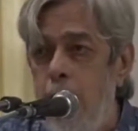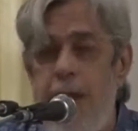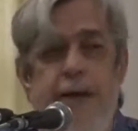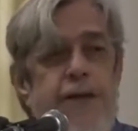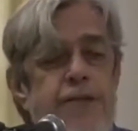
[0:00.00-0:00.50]

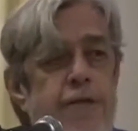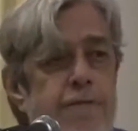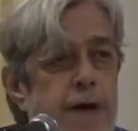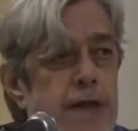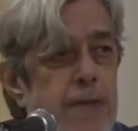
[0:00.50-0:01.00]
It is the
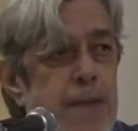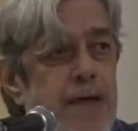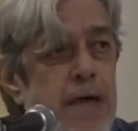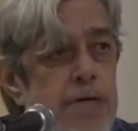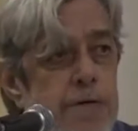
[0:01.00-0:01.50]

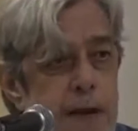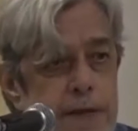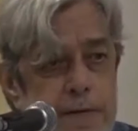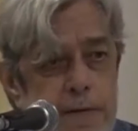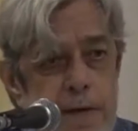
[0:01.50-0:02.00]
fundamental right